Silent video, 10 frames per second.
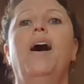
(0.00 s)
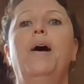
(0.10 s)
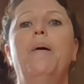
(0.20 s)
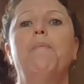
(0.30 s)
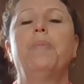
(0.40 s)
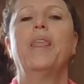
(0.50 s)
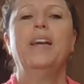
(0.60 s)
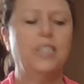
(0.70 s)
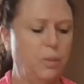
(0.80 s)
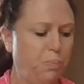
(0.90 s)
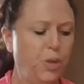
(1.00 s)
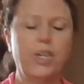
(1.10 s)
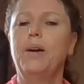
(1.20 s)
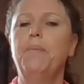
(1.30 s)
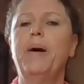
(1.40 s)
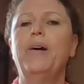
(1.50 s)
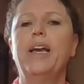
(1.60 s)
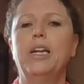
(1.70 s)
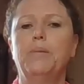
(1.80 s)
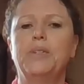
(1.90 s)
Um, it's a book
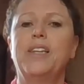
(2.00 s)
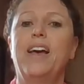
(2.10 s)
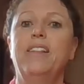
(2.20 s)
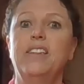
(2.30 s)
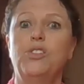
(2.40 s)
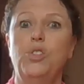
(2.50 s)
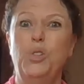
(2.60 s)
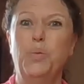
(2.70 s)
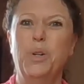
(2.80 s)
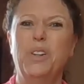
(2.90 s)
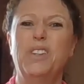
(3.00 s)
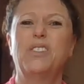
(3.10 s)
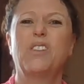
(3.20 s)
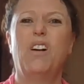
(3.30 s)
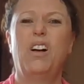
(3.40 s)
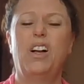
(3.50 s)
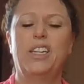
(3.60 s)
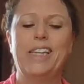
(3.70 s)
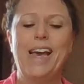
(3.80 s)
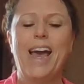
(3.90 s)
about animals, and this new word is
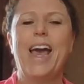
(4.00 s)
called